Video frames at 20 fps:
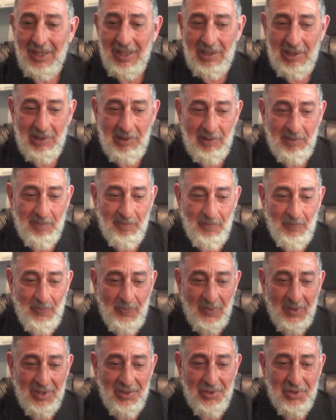Um,
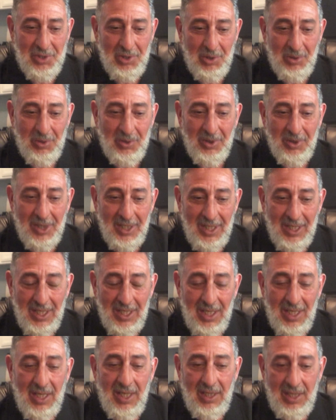so,
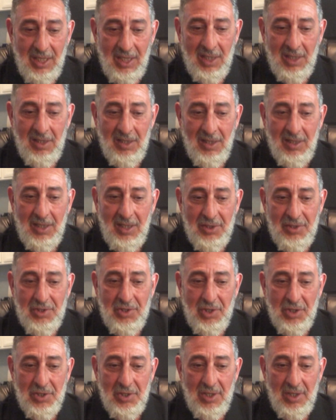again, it's
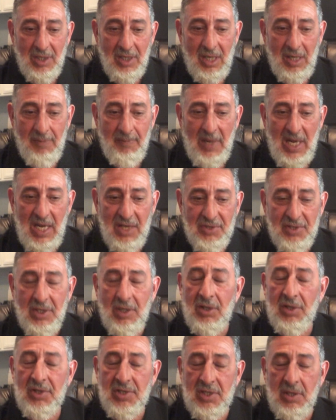just a, I'm passing
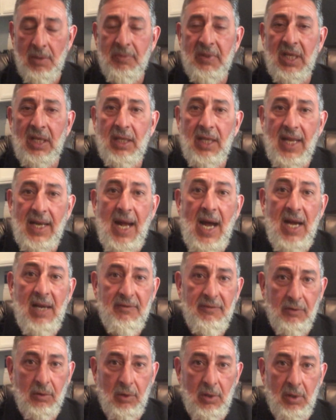on something that
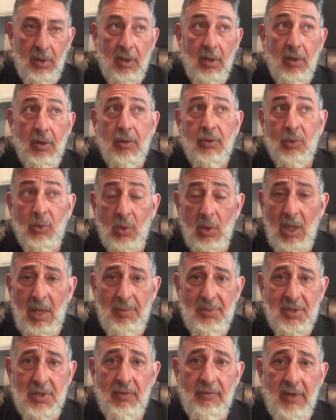I've learned through
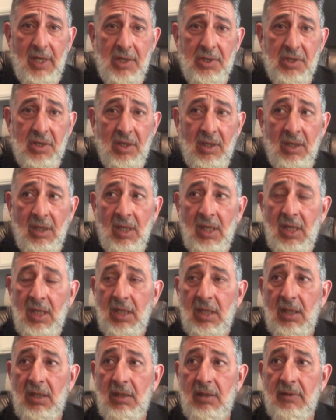observation
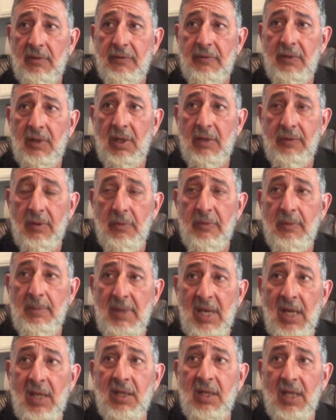of, of a
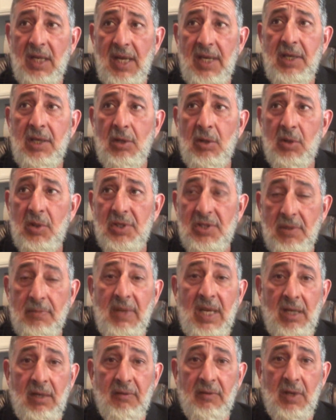man that I know is a
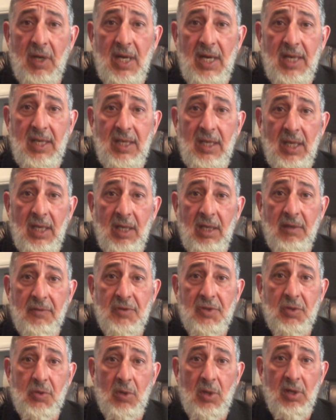man of God and of
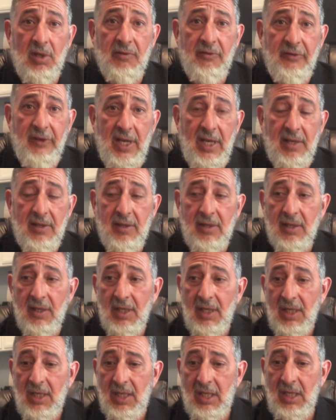strong faith.
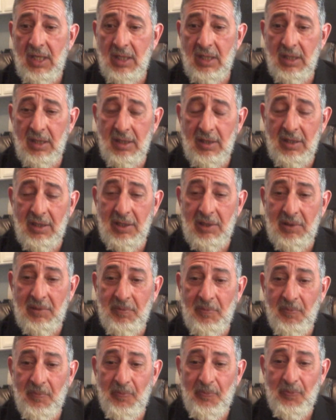And
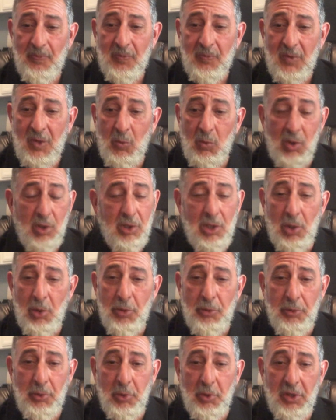um, we'll go
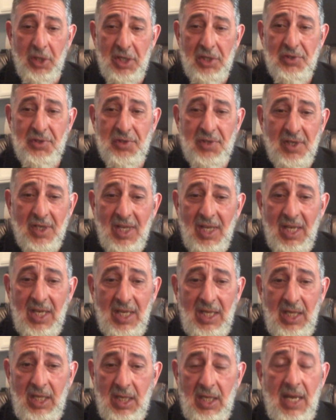through this
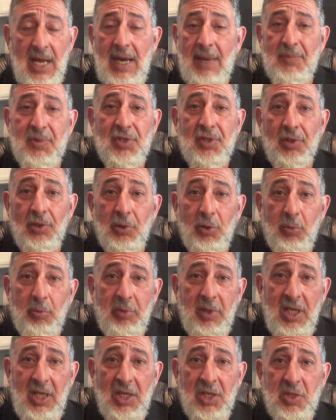in absolute
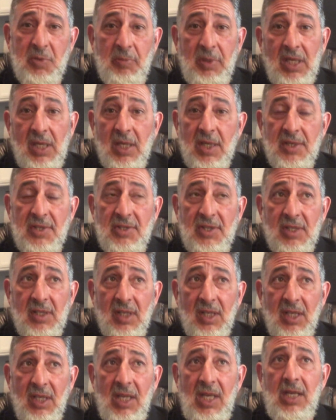peace because
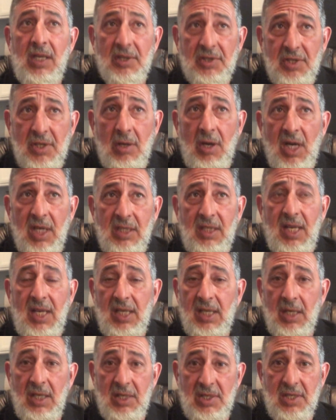he has not
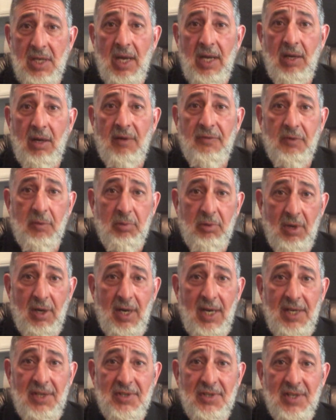taken his eye off the
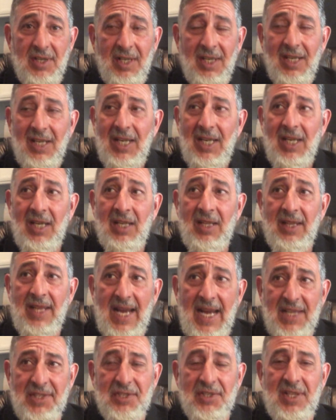prize. And
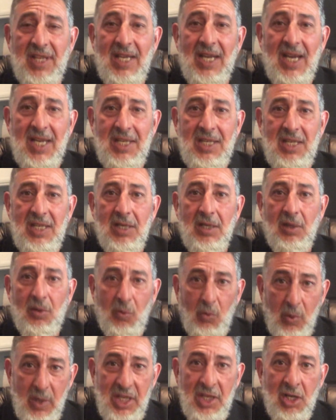that's the idea.
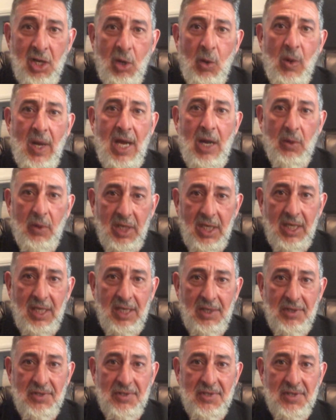We know how it
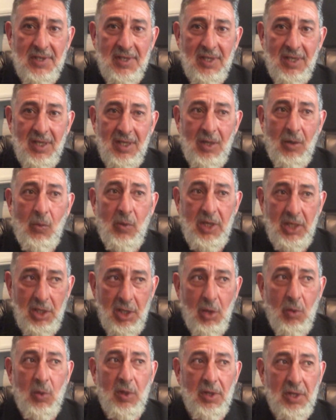ends. We
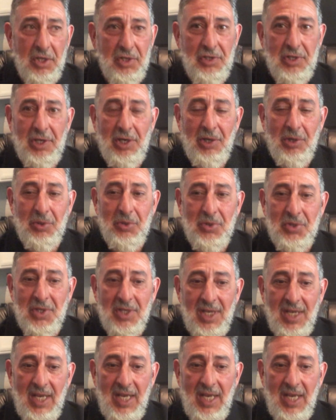know where this goes.